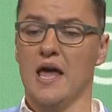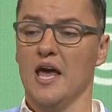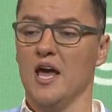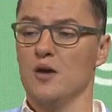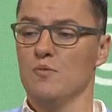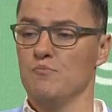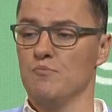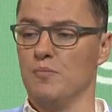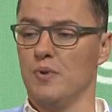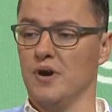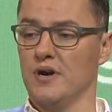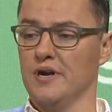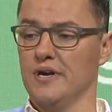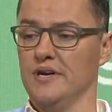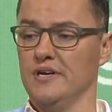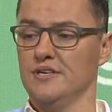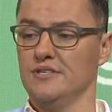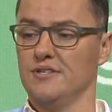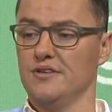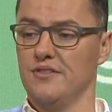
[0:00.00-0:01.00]

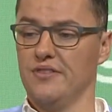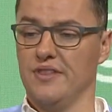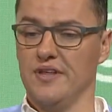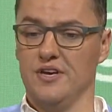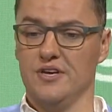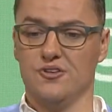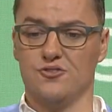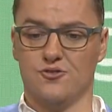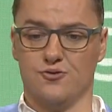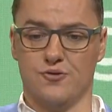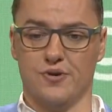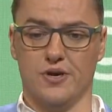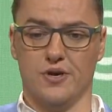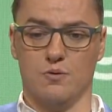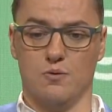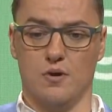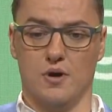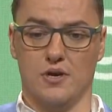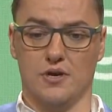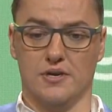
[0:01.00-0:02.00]
embodies these 3
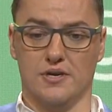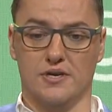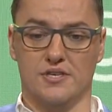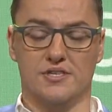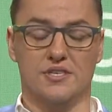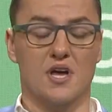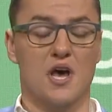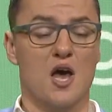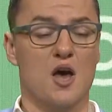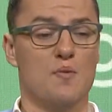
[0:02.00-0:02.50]
qualities.